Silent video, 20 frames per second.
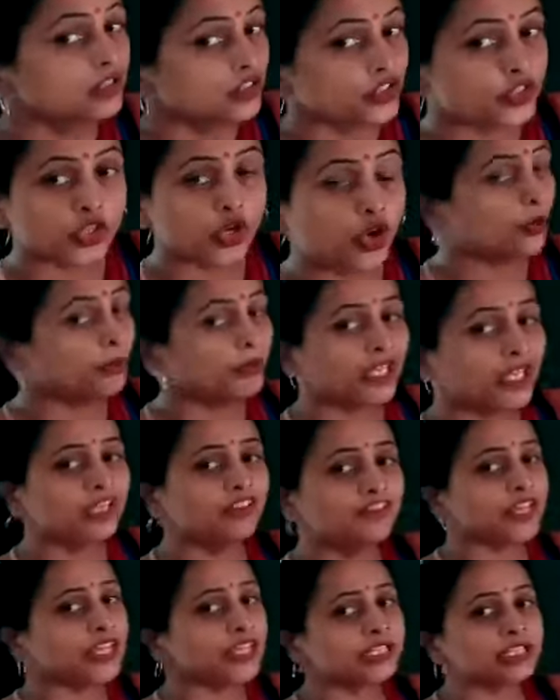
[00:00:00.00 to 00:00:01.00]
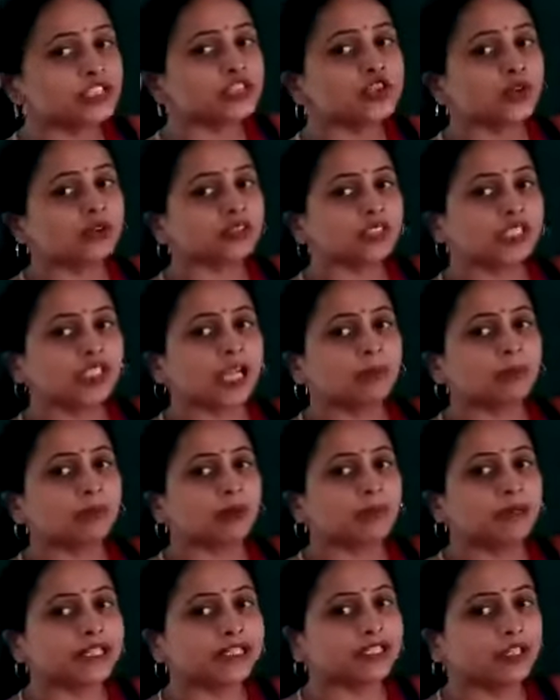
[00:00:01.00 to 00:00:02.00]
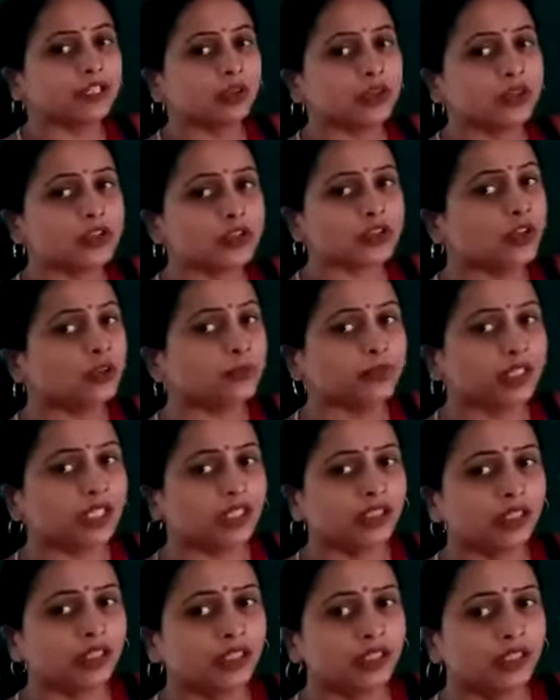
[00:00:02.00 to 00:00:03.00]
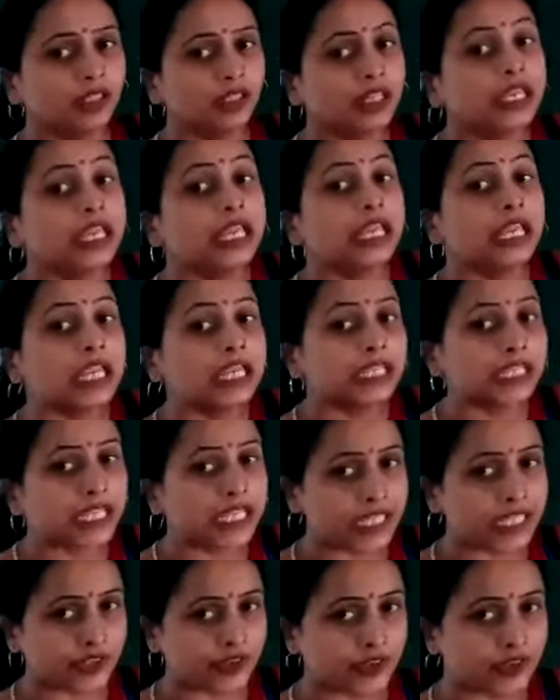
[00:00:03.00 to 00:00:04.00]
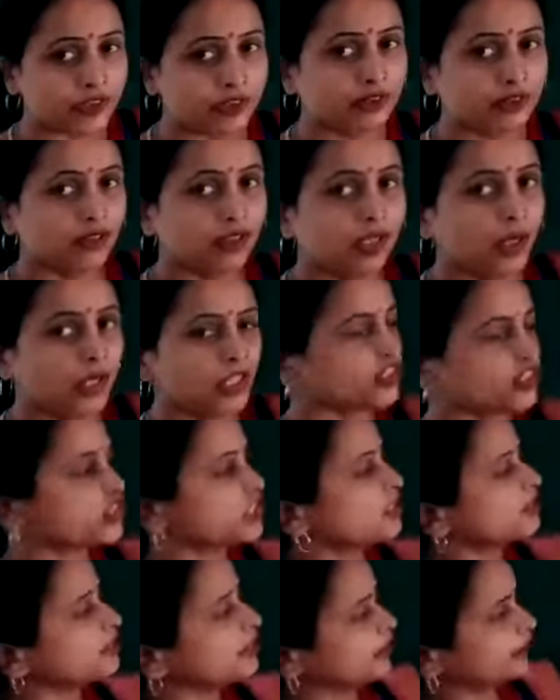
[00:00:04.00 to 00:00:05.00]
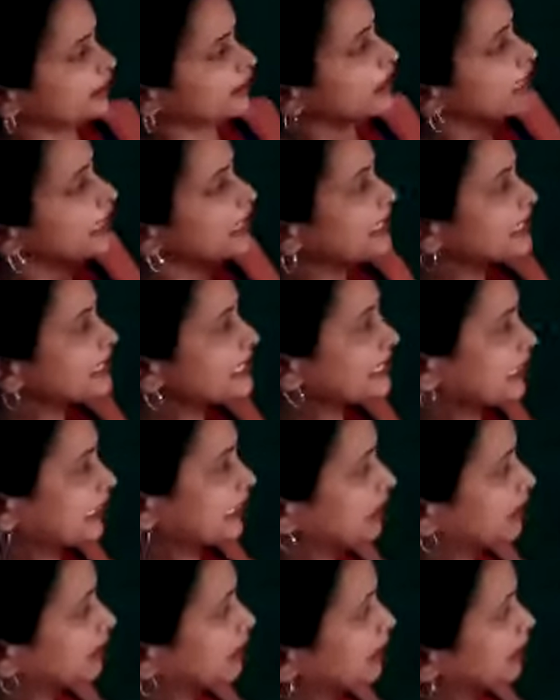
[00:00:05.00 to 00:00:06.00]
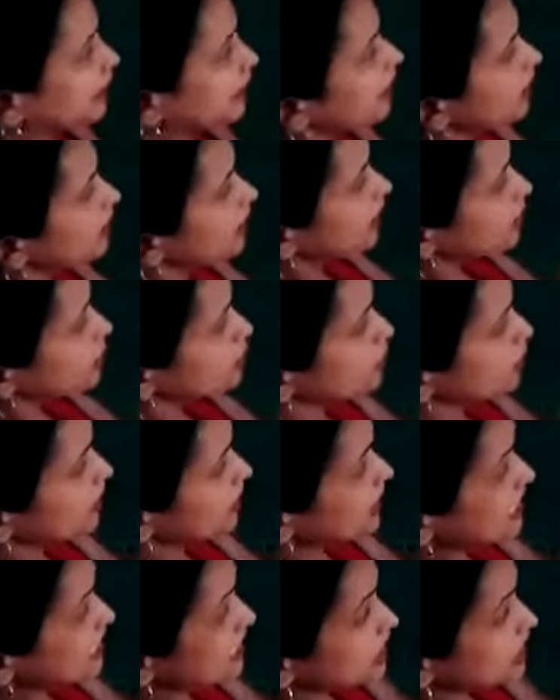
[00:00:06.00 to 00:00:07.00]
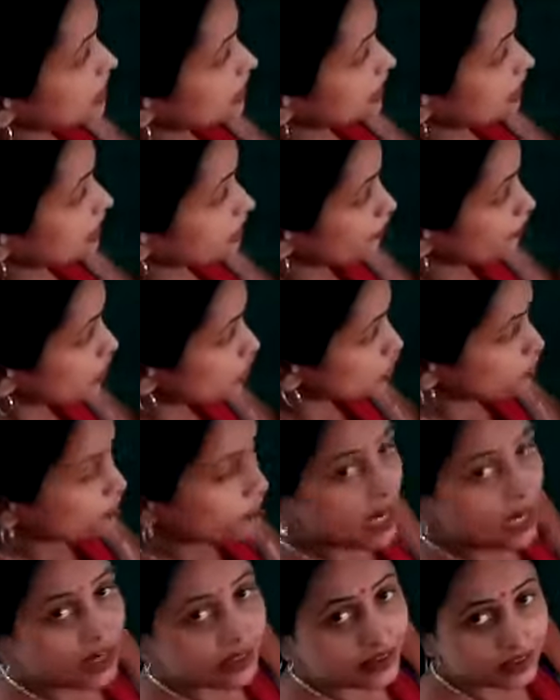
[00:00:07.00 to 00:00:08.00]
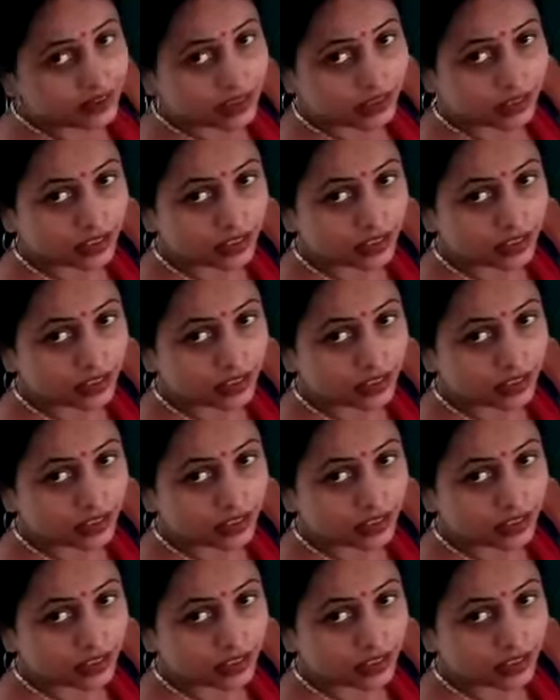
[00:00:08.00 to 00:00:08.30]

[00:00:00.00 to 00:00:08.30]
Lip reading: Show me where is Chota Nagpur Plateau. Show me. Yes, good children. See here. So it is which part?